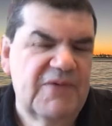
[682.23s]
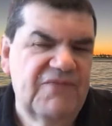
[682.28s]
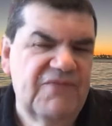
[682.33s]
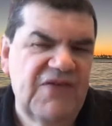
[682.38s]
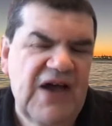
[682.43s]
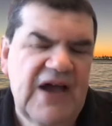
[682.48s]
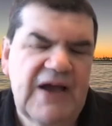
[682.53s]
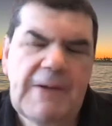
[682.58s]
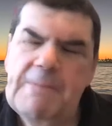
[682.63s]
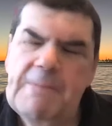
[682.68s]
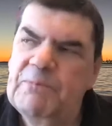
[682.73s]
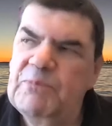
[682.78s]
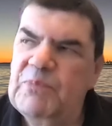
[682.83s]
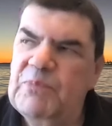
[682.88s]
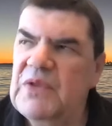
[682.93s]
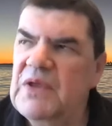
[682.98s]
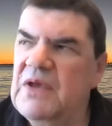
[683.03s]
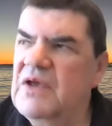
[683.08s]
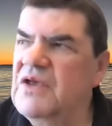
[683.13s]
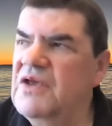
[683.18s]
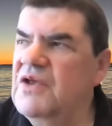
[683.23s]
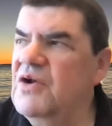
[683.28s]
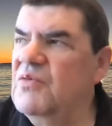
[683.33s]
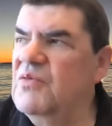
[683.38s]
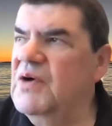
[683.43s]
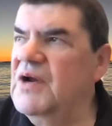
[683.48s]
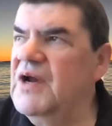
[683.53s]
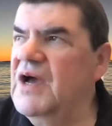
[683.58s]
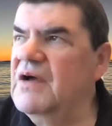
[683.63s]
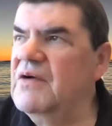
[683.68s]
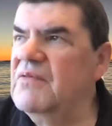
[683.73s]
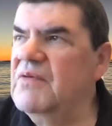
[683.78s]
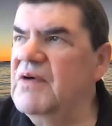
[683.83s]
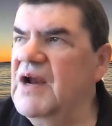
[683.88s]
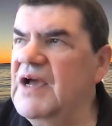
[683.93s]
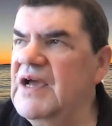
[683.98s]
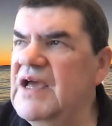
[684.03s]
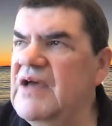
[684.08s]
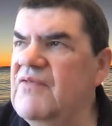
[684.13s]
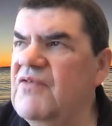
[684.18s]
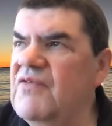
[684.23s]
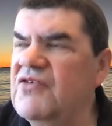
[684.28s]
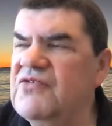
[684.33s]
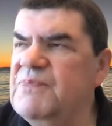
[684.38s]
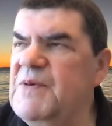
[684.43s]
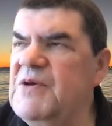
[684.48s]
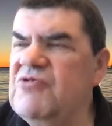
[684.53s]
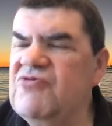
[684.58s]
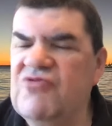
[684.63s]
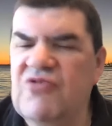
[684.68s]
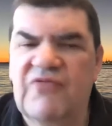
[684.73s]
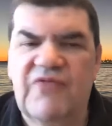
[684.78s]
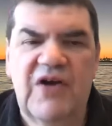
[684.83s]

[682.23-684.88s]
In fact, you know, when I when I give a speech,